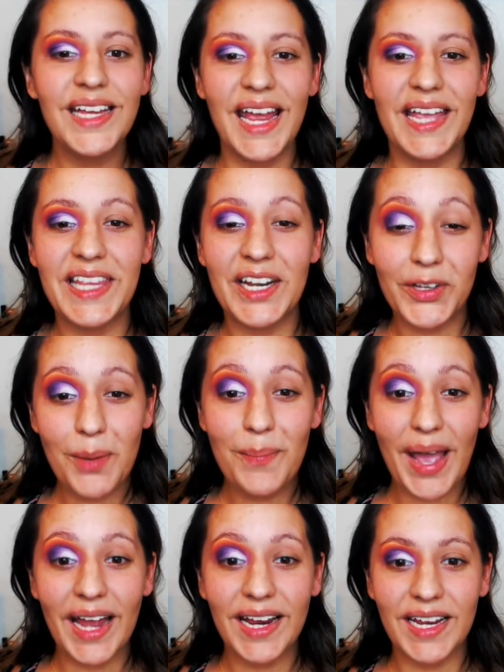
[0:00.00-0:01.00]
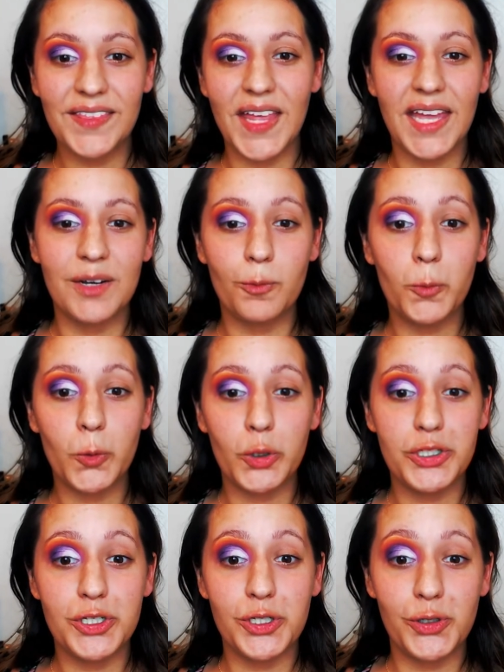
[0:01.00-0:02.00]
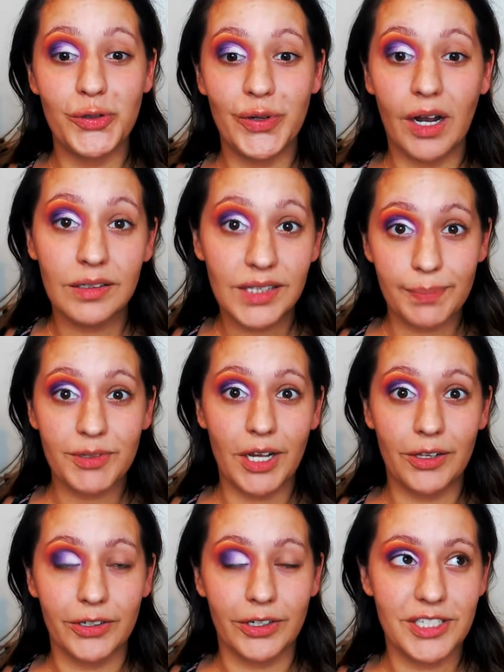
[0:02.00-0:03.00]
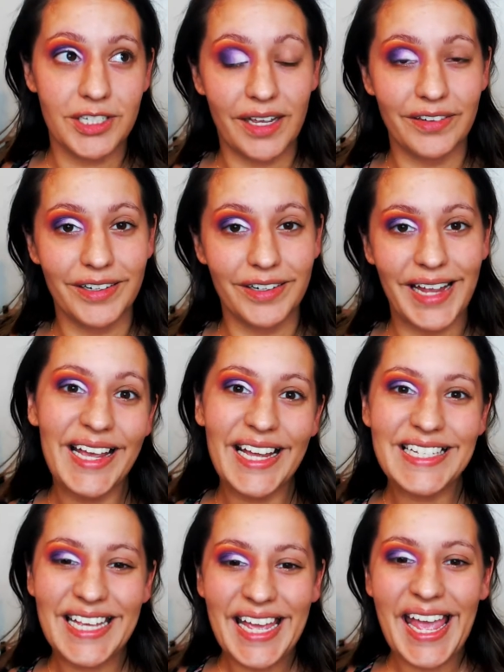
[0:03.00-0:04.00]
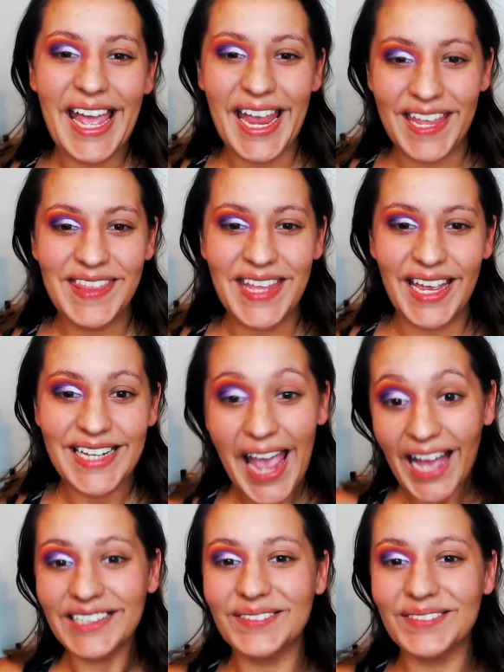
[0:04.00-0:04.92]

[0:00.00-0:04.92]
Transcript: and then I'll come back and then we'll do our lip color together, okay guys? And then yeah,